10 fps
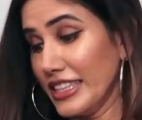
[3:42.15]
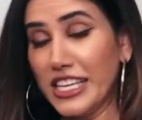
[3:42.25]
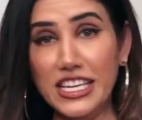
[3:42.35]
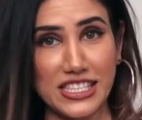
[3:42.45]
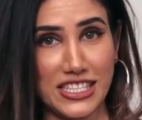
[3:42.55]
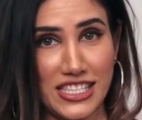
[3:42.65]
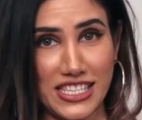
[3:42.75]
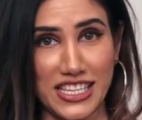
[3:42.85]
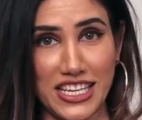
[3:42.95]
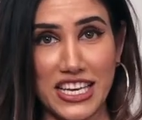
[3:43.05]

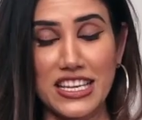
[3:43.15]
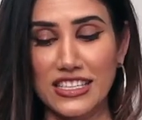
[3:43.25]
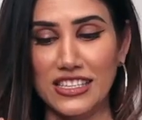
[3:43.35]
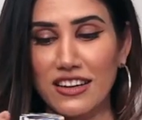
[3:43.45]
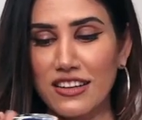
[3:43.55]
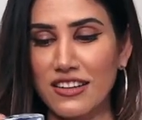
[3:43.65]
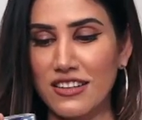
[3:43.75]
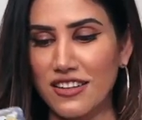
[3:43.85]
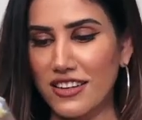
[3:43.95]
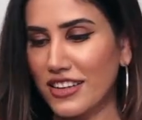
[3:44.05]
This is
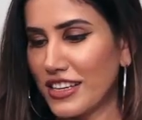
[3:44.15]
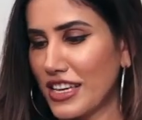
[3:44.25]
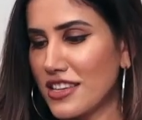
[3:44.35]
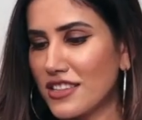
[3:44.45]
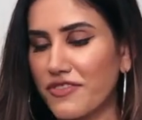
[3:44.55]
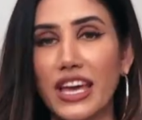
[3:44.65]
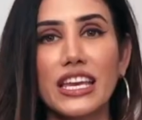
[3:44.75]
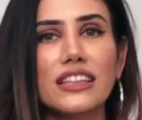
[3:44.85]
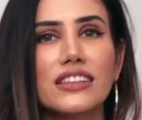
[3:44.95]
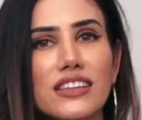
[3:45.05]
a
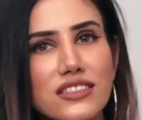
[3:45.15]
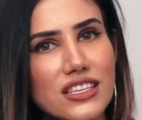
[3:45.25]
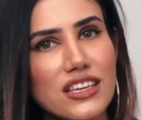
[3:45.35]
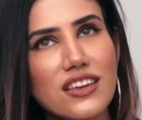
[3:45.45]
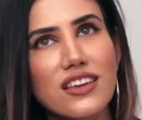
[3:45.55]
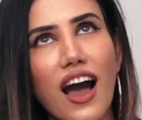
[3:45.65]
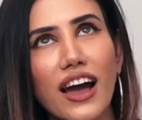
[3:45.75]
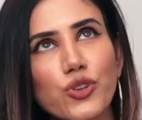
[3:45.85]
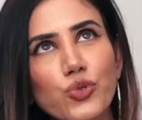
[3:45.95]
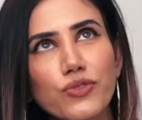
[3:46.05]
very desi
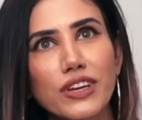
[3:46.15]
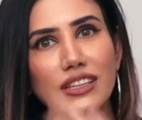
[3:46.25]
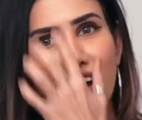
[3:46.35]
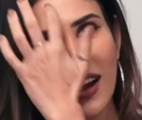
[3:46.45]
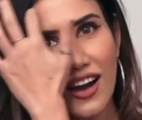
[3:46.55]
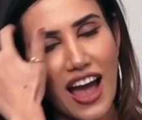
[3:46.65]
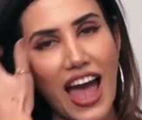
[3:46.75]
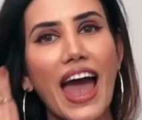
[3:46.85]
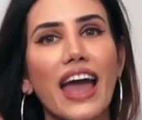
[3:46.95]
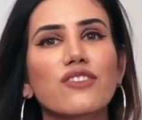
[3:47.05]
Ayurveda
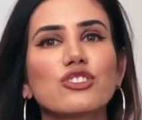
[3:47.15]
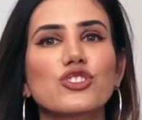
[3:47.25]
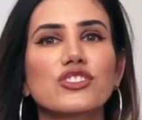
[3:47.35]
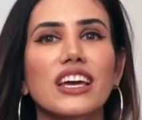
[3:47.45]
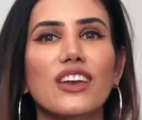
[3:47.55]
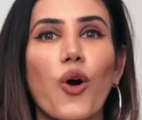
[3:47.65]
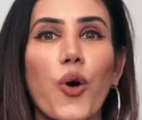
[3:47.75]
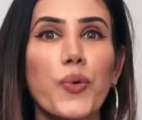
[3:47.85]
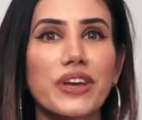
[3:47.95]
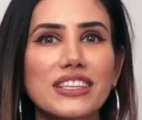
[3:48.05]
hack, which is again
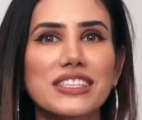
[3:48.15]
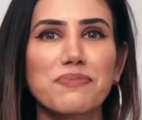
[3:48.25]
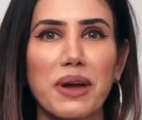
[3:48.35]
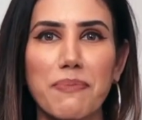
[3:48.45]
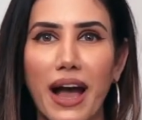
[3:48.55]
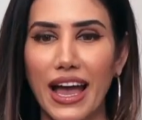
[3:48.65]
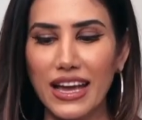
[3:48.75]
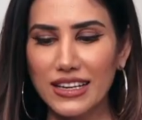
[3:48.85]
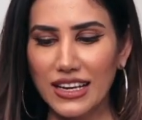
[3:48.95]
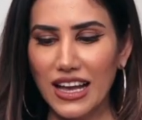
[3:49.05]
always in my bag.